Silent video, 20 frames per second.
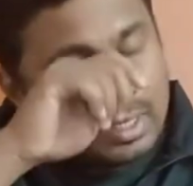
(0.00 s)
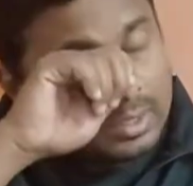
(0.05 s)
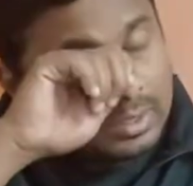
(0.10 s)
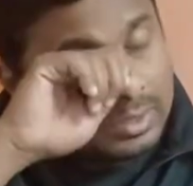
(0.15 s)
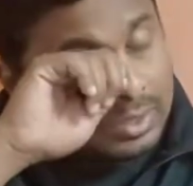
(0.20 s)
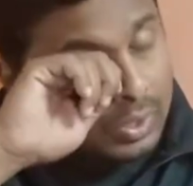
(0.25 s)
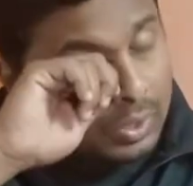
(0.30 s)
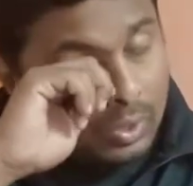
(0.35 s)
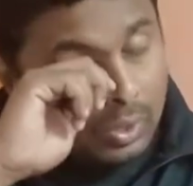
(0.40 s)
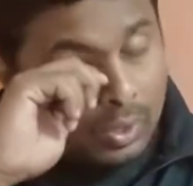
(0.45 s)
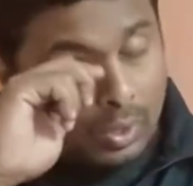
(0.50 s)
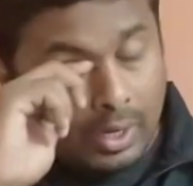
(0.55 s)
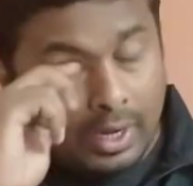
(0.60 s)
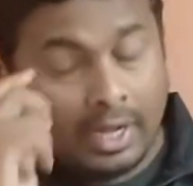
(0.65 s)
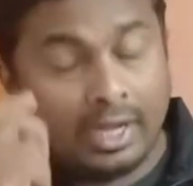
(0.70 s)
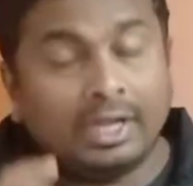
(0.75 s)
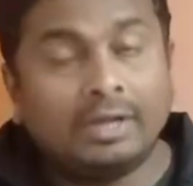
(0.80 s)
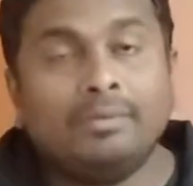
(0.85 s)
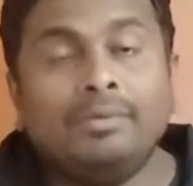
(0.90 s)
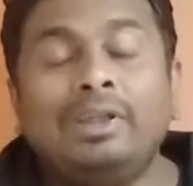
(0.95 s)
so
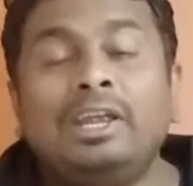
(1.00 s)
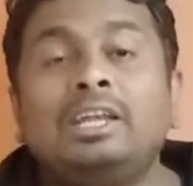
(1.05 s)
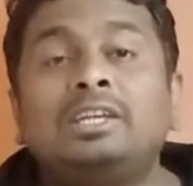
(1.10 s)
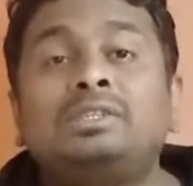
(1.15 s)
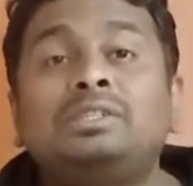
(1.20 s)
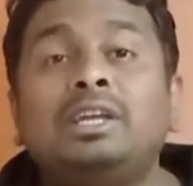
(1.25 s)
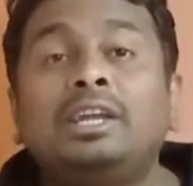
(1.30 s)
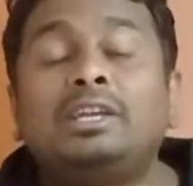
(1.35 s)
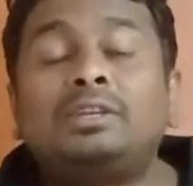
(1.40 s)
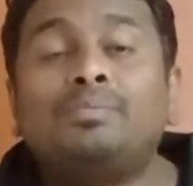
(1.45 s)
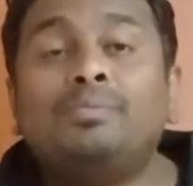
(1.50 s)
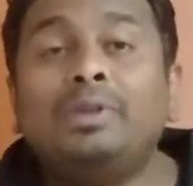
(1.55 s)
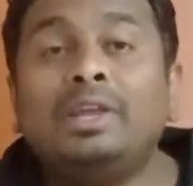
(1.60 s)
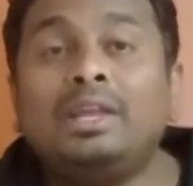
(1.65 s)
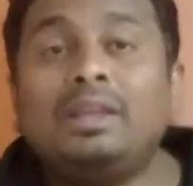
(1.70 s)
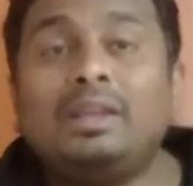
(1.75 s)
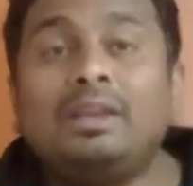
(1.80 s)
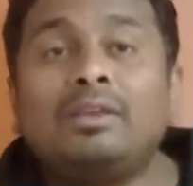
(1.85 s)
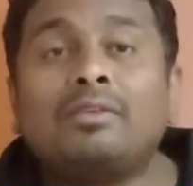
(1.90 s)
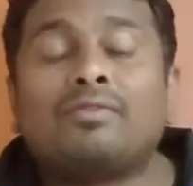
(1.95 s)
it
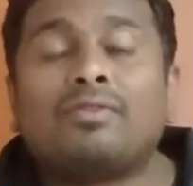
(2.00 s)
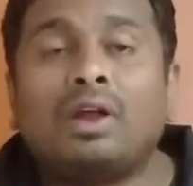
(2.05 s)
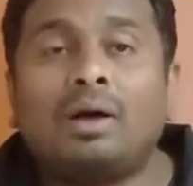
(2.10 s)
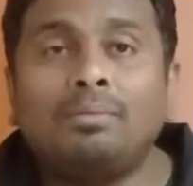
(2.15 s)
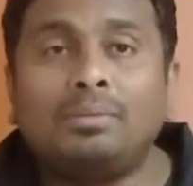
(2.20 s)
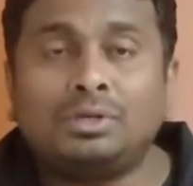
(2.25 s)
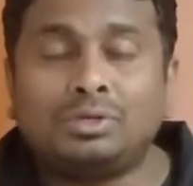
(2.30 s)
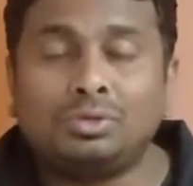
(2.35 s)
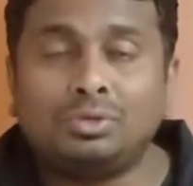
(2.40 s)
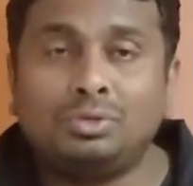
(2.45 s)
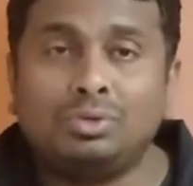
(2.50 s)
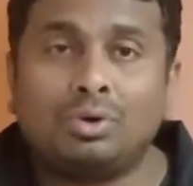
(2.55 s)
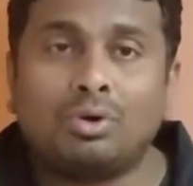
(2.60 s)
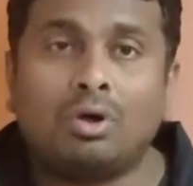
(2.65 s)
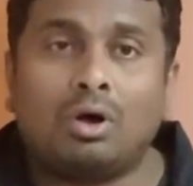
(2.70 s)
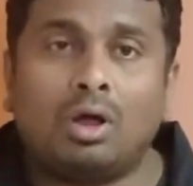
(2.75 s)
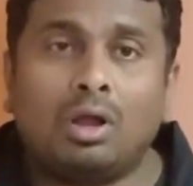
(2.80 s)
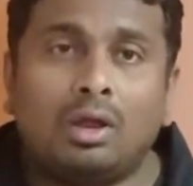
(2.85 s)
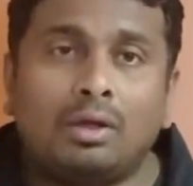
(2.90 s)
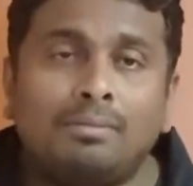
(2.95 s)
being from the to-do
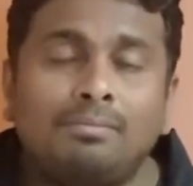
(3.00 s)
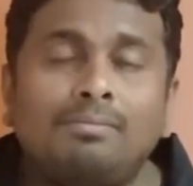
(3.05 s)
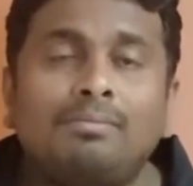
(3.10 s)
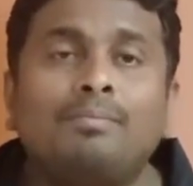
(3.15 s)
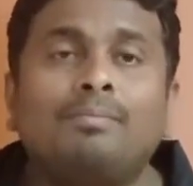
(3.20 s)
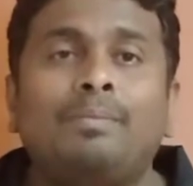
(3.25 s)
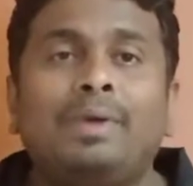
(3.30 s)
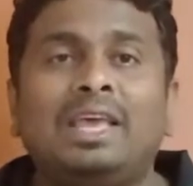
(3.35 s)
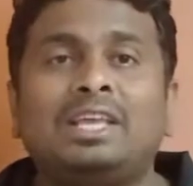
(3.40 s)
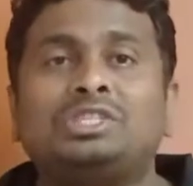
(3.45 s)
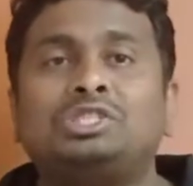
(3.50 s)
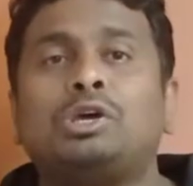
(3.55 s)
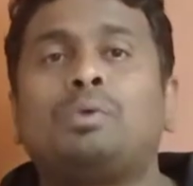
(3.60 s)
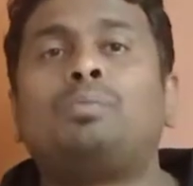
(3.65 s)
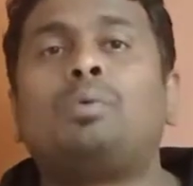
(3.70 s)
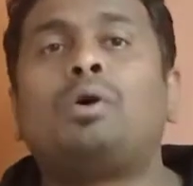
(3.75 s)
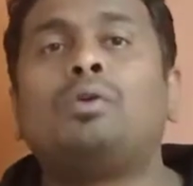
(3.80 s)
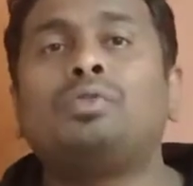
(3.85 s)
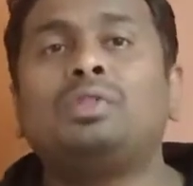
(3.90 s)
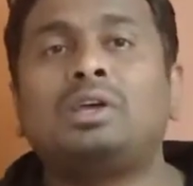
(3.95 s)
column, based
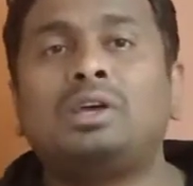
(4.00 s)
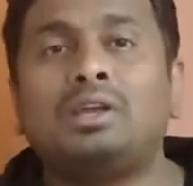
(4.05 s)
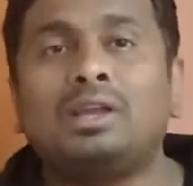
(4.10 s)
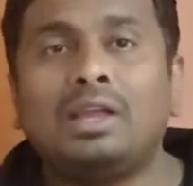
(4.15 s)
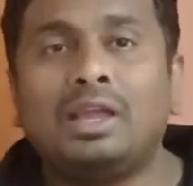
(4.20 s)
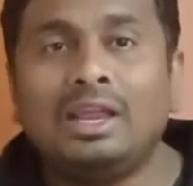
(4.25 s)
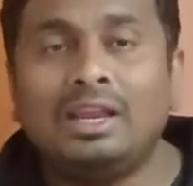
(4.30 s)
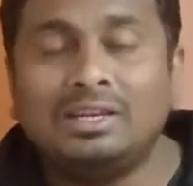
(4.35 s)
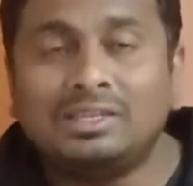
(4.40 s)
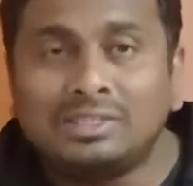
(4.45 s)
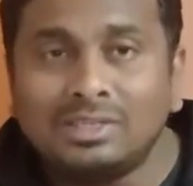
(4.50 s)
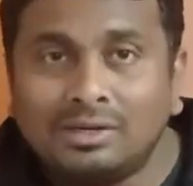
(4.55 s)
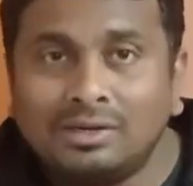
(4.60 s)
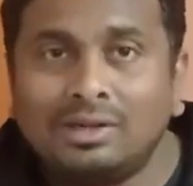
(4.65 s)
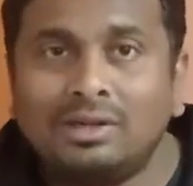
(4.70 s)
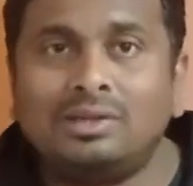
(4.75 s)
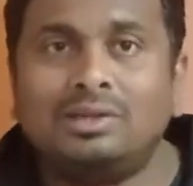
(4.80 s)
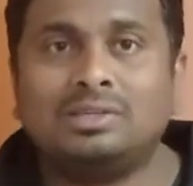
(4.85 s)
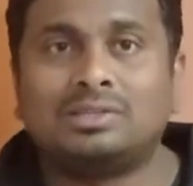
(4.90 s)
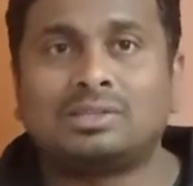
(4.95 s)
upon the
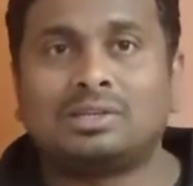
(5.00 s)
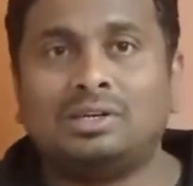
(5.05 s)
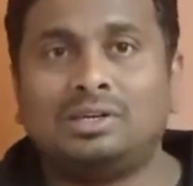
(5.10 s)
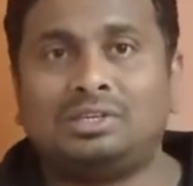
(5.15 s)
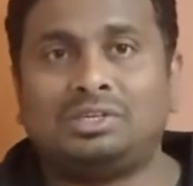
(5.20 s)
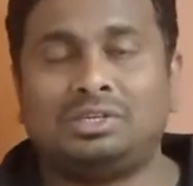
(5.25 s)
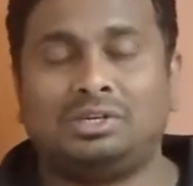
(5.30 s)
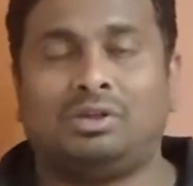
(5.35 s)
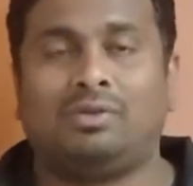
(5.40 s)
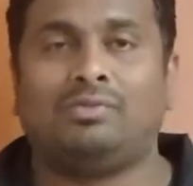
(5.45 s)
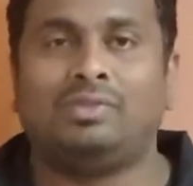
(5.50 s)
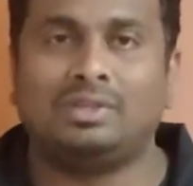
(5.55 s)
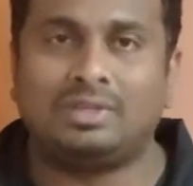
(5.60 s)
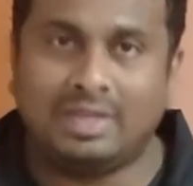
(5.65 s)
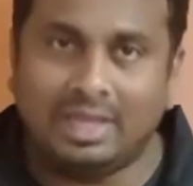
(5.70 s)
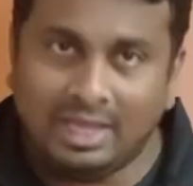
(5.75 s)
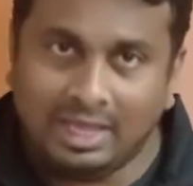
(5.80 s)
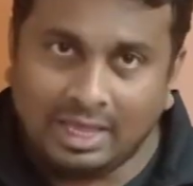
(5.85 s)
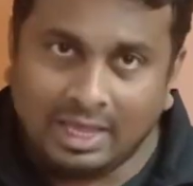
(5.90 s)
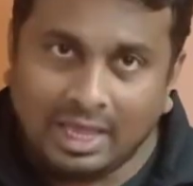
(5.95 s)
internal discussion of the
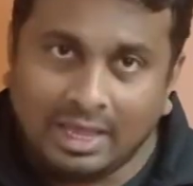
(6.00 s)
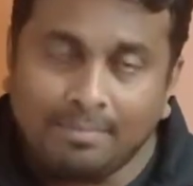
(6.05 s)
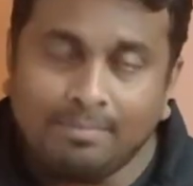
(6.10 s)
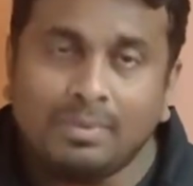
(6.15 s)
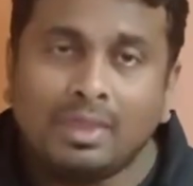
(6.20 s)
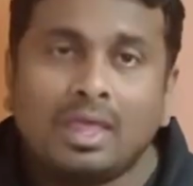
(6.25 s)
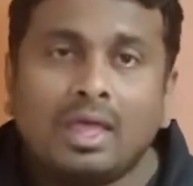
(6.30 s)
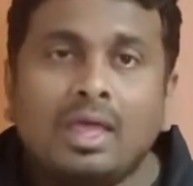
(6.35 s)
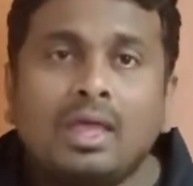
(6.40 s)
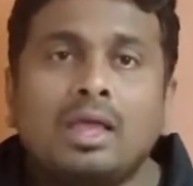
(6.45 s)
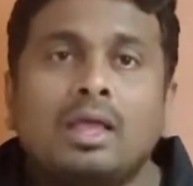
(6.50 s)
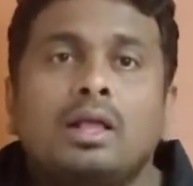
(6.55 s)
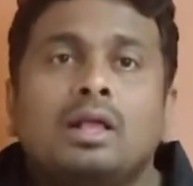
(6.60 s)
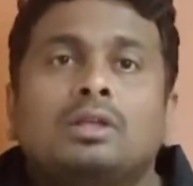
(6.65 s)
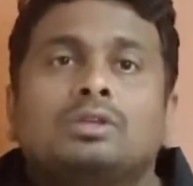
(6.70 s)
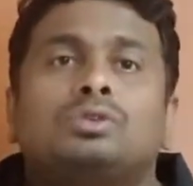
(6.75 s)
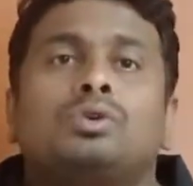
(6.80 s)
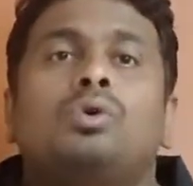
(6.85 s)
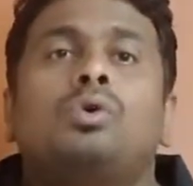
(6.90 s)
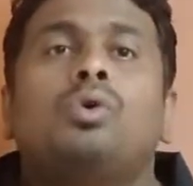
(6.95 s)
team,
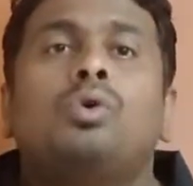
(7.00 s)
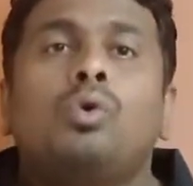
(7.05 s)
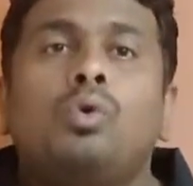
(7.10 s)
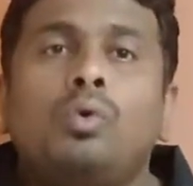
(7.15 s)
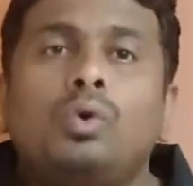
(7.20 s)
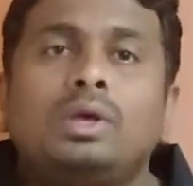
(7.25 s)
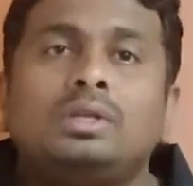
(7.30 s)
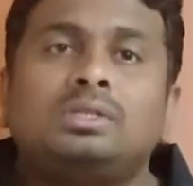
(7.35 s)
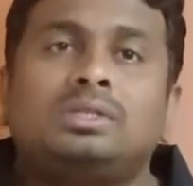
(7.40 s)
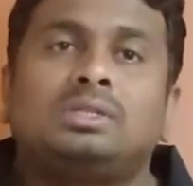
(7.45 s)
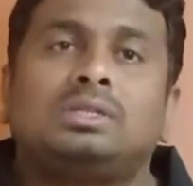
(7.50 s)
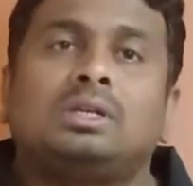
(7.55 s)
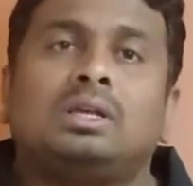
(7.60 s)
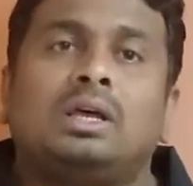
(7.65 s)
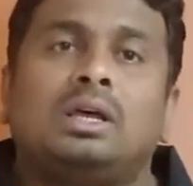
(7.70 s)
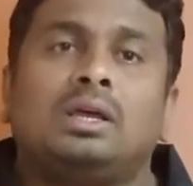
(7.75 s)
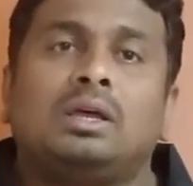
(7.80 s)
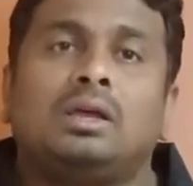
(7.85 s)
so who is